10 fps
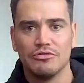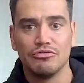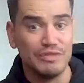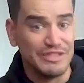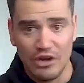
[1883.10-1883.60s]

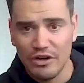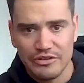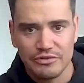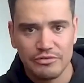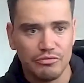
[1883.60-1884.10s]

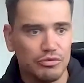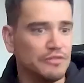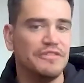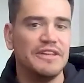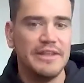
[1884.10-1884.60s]
results? Would
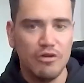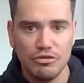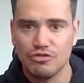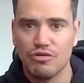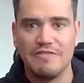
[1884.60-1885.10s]
video
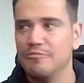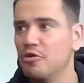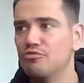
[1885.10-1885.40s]
drive more